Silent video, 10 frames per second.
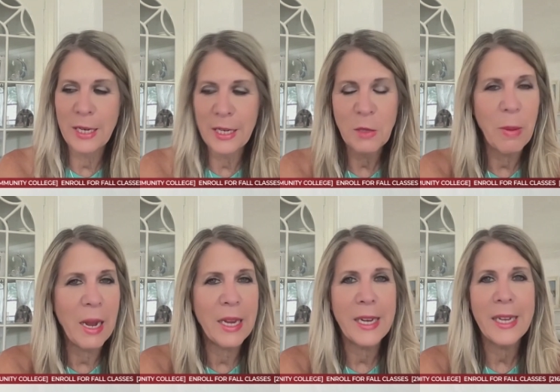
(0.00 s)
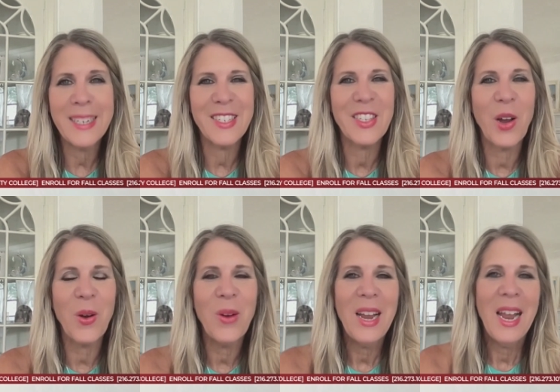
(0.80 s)
he's buying it.
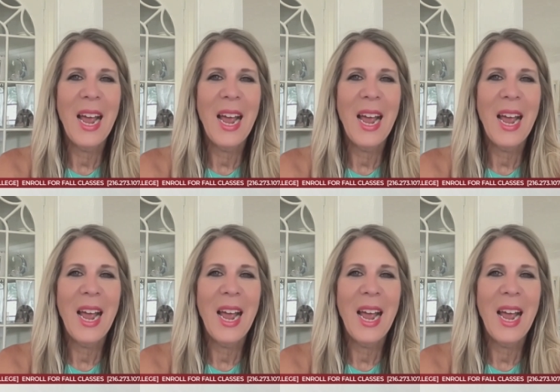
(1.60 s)
So